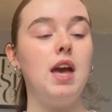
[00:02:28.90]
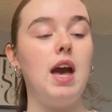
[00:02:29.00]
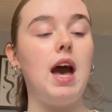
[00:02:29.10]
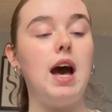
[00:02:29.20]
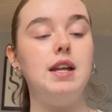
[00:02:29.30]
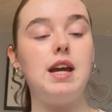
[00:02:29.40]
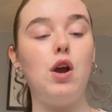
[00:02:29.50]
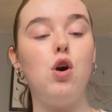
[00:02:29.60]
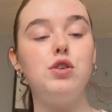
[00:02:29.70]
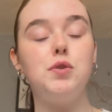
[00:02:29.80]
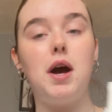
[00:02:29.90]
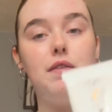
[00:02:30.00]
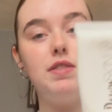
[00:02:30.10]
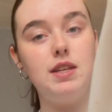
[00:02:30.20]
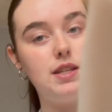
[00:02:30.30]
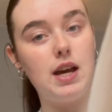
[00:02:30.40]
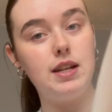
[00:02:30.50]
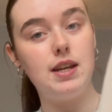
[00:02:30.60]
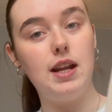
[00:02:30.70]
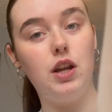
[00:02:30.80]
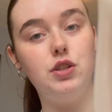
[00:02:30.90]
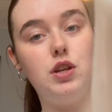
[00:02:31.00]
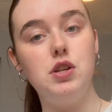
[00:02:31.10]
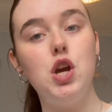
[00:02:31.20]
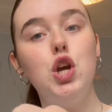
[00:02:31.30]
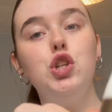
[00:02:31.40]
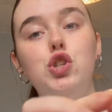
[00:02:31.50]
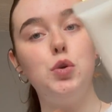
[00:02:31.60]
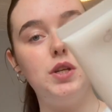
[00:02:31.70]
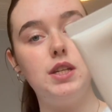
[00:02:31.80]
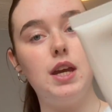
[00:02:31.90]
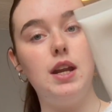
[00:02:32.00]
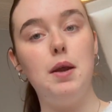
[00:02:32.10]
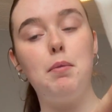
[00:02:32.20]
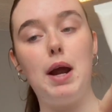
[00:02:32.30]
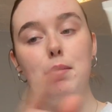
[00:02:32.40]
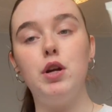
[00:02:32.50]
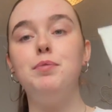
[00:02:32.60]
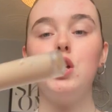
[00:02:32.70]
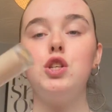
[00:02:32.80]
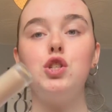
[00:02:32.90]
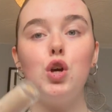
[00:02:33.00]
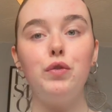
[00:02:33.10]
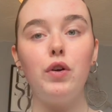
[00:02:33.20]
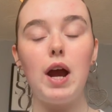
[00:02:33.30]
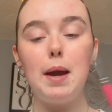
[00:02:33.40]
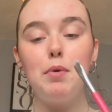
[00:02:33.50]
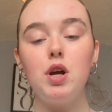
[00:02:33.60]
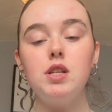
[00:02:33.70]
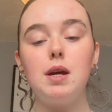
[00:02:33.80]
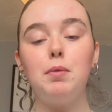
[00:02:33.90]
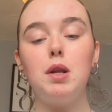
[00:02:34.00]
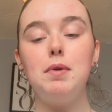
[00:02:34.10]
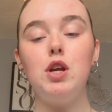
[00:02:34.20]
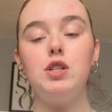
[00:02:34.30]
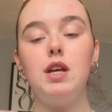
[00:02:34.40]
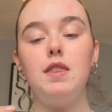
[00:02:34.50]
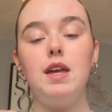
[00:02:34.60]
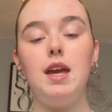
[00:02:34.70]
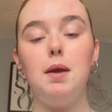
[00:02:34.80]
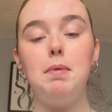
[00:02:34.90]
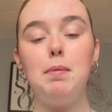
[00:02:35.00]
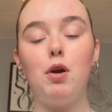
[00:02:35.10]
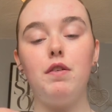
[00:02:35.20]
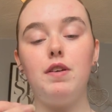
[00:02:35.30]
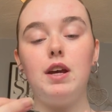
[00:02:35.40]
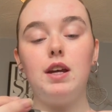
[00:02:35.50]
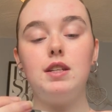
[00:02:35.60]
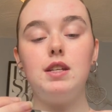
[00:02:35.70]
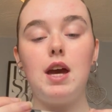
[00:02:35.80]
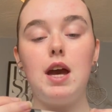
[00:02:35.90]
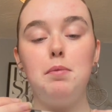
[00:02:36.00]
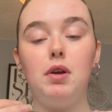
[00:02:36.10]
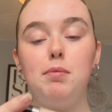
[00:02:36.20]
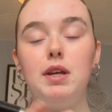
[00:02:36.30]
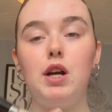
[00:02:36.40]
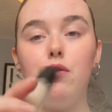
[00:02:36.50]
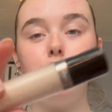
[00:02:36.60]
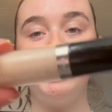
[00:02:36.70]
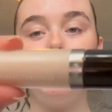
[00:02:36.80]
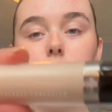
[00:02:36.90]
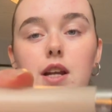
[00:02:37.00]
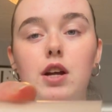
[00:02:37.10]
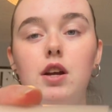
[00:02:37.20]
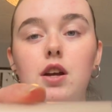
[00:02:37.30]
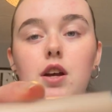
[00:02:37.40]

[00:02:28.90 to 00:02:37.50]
And I also have the Ciate London Dewy Skin Primer. So for eyebrows, I'm going to be using the Be Perfect Complete Coverage Concealer